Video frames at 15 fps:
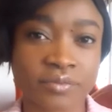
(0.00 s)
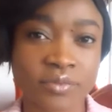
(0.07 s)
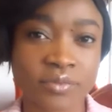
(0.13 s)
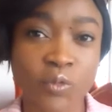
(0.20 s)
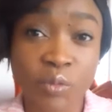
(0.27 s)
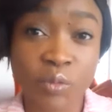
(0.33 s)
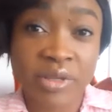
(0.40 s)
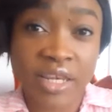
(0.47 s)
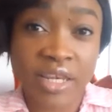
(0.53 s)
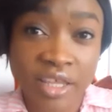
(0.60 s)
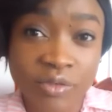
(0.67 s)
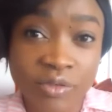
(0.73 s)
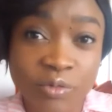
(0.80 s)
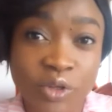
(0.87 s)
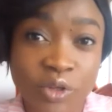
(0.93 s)
We
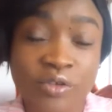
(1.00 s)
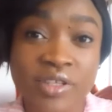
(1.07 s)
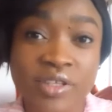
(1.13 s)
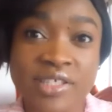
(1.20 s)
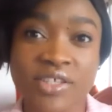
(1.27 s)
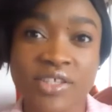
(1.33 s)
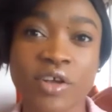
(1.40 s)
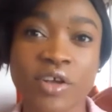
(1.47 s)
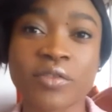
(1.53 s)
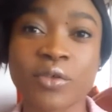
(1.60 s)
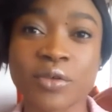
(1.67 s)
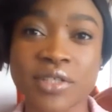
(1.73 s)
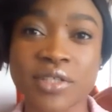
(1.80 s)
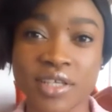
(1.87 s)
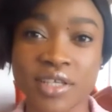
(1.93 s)
believe we don't deserve
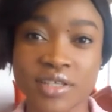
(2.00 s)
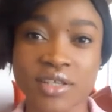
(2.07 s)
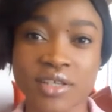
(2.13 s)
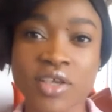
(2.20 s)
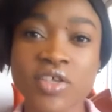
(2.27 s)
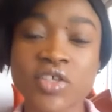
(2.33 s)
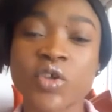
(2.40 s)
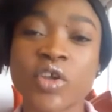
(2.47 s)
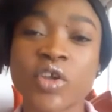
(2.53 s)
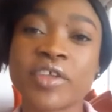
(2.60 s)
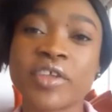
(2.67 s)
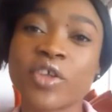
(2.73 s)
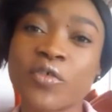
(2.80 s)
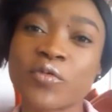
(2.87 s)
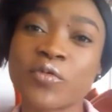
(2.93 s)
those things. So even
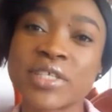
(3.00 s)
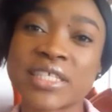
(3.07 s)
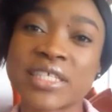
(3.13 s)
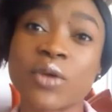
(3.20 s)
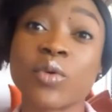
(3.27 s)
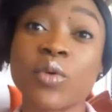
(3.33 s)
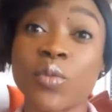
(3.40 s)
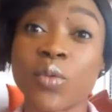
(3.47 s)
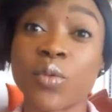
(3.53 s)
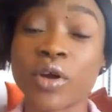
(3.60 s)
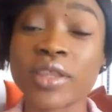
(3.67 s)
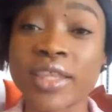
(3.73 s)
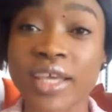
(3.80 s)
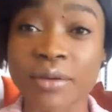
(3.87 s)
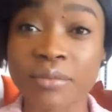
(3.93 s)
though we say we
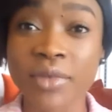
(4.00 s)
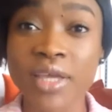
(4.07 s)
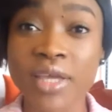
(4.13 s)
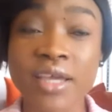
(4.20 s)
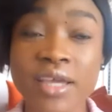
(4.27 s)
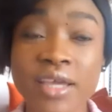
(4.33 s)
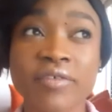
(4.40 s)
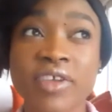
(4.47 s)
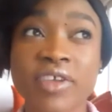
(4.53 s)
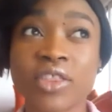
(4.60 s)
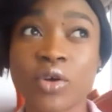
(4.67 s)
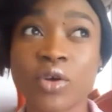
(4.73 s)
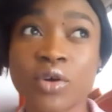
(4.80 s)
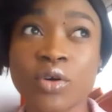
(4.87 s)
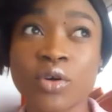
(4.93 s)
want them, even
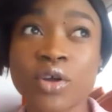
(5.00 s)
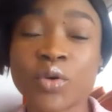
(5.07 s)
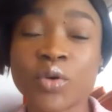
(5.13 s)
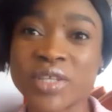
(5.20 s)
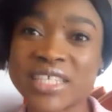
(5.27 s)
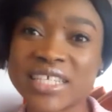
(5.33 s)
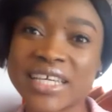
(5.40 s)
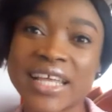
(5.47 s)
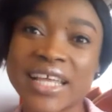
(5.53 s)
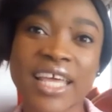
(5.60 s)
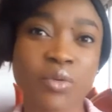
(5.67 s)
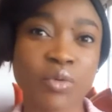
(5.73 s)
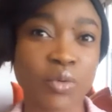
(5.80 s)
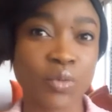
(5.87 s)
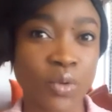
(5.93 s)
though we declare
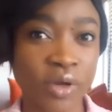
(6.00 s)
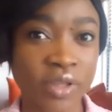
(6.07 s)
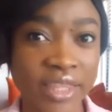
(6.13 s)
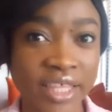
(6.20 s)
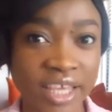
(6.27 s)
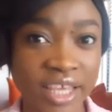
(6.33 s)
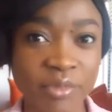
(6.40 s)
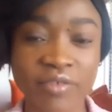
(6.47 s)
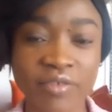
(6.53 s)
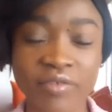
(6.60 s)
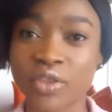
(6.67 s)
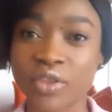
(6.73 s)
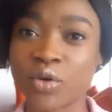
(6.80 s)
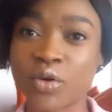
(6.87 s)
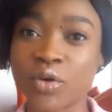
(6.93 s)
we want them, even
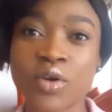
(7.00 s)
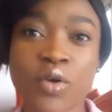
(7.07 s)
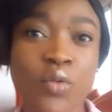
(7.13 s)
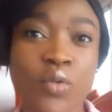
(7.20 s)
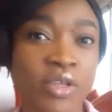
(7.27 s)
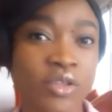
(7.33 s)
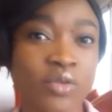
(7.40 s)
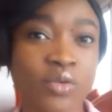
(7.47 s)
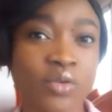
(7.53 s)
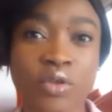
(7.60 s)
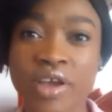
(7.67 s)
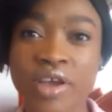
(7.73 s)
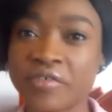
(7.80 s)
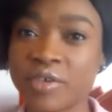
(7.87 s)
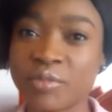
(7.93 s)
though we do the
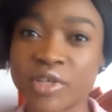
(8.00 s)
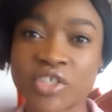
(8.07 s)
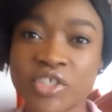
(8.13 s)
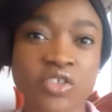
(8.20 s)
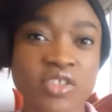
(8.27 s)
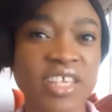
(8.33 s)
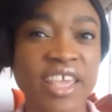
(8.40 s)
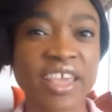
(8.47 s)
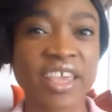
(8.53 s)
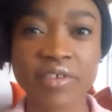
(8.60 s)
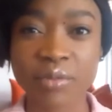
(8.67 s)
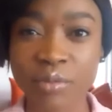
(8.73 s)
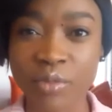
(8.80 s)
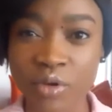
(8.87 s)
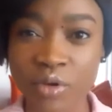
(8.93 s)
affirmations every
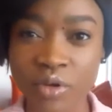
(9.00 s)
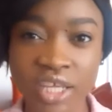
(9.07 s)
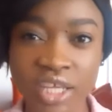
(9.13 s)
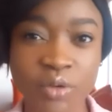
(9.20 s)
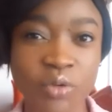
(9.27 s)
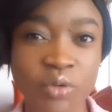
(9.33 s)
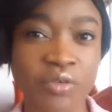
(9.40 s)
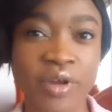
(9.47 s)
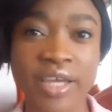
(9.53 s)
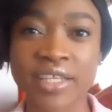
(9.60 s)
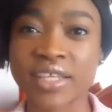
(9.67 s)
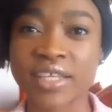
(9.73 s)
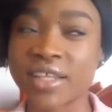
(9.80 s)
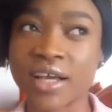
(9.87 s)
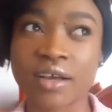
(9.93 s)
morning, we write
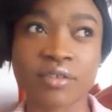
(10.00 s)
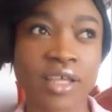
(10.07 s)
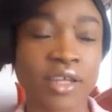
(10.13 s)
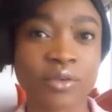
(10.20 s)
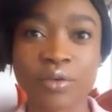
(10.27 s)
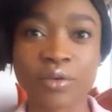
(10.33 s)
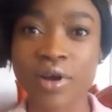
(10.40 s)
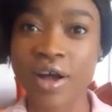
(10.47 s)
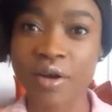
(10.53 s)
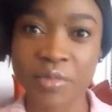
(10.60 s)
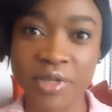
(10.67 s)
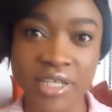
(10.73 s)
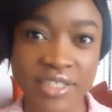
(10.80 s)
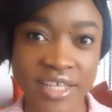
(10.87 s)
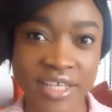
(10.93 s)
it down, I don't know how
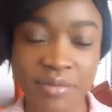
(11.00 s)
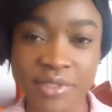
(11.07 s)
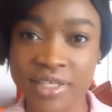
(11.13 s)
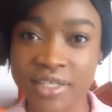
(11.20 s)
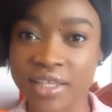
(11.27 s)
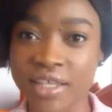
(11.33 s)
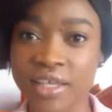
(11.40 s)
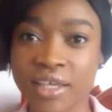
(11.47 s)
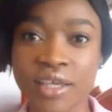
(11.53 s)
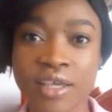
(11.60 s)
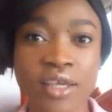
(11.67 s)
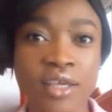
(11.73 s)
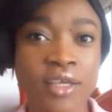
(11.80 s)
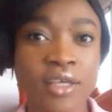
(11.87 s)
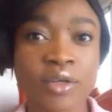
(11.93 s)
many times a day,
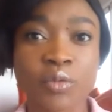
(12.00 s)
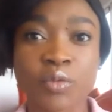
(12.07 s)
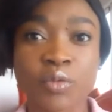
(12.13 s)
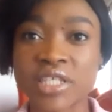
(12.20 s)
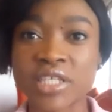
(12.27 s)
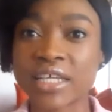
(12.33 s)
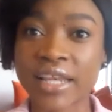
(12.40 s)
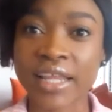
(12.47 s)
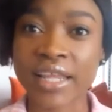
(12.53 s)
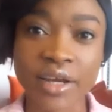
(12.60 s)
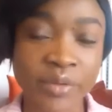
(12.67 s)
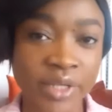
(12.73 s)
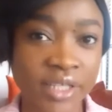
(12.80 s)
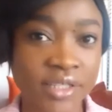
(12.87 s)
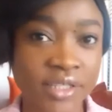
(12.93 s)
we declare
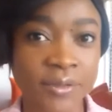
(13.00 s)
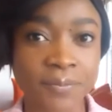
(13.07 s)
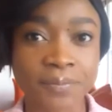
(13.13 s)
it,